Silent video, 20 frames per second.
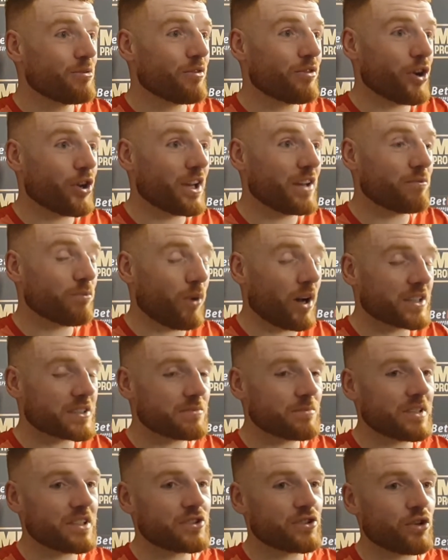without even
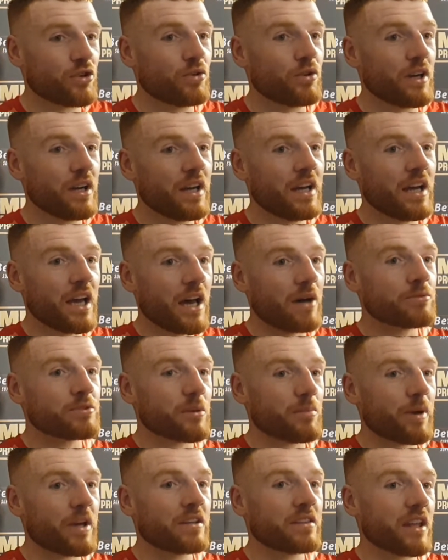watching me. So it was
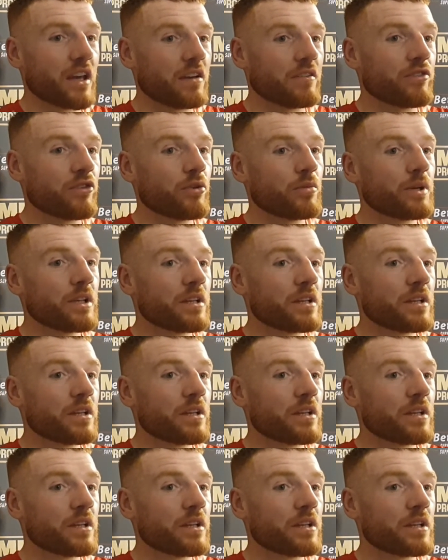a big thing for me